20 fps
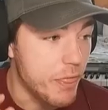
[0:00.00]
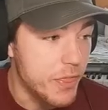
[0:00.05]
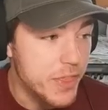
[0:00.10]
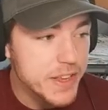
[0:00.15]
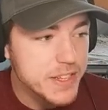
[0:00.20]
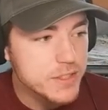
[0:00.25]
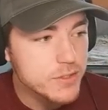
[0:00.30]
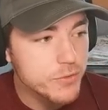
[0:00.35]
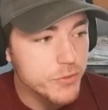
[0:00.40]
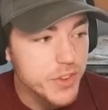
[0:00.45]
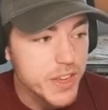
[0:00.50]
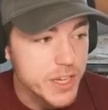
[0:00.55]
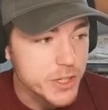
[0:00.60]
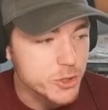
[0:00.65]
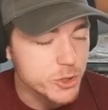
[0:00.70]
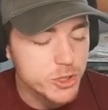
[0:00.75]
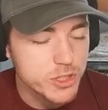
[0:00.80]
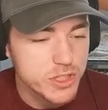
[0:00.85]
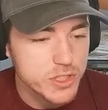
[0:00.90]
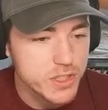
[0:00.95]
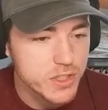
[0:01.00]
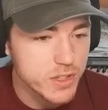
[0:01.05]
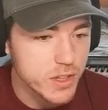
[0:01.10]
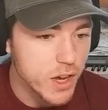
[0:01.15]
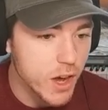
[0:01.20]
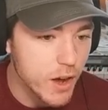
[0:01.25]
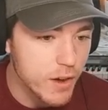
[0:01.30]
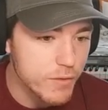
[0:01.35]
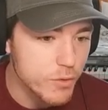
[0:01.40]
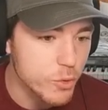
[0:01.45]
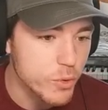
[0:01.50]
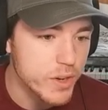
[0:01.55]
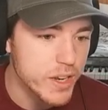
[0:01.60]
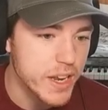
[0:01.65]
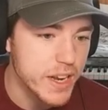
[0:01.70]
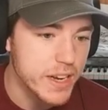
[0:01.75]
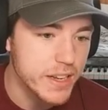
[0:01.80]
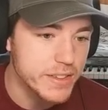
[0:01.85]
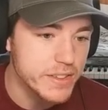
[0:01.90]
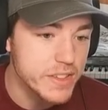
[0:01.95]
this fish is covered
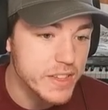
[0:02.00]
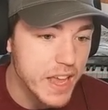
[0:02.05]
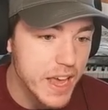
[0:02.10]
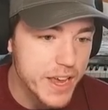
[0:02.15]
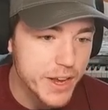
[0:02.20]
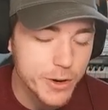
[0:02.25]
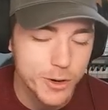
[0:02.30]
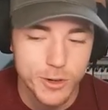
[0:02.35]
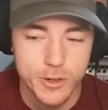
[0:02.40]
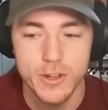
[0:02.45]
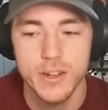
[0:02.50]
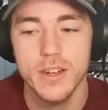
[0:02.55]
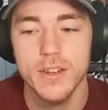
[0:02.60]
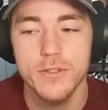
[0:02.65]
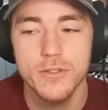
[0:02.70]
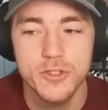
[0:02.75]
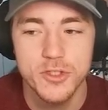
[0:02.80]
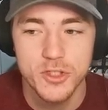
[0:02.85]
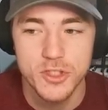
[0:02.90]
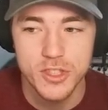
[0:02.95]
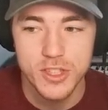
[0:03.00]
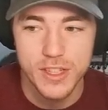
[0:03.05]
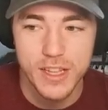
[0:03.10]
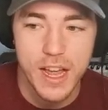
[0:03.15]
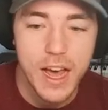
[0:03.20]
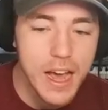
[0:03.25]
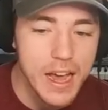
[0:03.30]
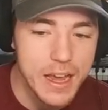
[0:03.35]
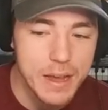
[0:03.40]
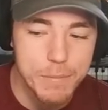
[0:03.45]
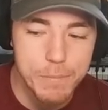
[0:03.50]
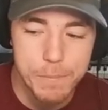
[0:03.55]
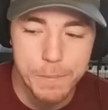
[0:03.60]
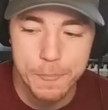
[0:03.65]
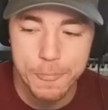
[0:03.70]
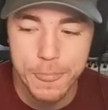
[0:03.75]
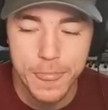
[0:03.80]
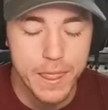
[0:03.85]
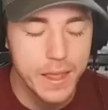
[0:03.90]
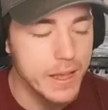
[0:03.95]
in a layer of slime.
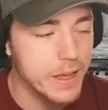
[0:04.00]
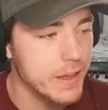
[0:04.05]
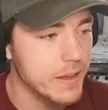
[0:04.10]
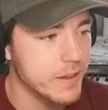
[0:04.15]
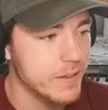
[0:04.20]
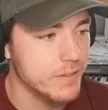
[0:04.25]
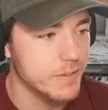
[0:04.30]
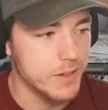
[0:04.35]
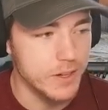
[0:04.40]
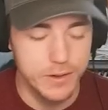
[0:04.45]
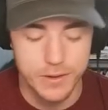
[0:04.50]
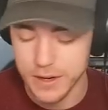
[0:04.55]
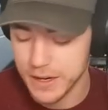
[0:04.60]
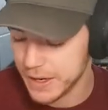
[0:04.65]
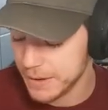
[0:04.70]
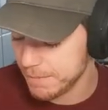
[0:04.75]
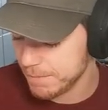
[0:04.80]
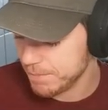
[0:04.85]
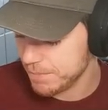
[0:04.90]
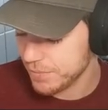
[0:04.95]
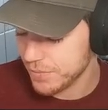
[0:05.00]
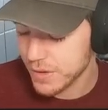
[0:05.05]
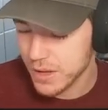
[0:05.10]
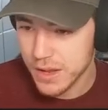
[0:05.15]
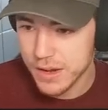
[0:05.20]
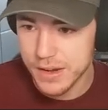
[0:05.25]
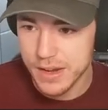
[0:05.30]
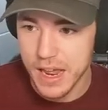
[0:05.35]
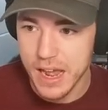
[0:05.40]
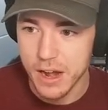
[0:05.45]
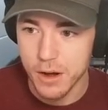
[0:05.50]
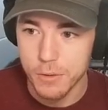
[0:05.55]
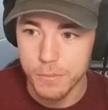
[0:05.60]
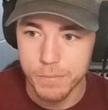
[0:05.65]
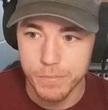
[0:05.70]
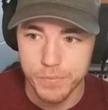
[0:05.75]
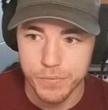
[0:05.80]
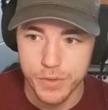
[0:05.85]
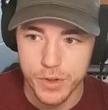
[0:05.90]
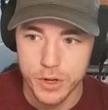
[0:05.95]
All right. Now,
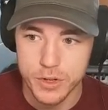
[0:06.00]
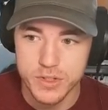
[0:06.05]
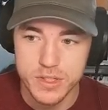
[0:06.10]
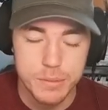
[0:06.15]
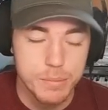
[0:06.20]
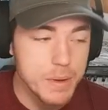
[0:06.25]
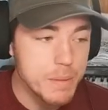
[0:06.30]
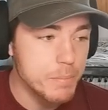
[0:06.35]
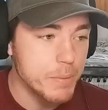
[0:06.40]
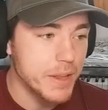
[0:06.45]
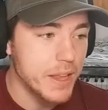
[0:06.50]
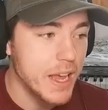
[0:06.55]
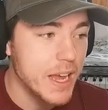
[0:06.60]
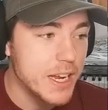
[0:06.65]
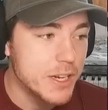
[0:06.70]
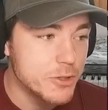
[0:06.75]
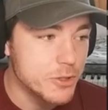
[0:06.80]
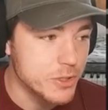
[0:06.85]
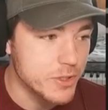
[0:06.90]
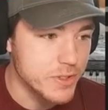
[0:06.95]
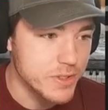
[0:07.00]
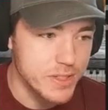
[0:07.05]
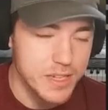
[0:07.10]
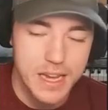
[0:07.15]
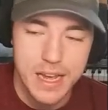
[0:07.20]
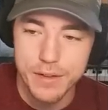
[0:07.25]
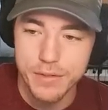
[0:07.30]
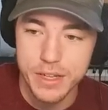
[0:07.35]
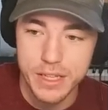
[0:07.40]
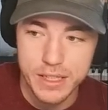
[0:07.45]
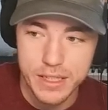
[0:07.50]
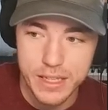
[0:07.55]
there are some implications to having a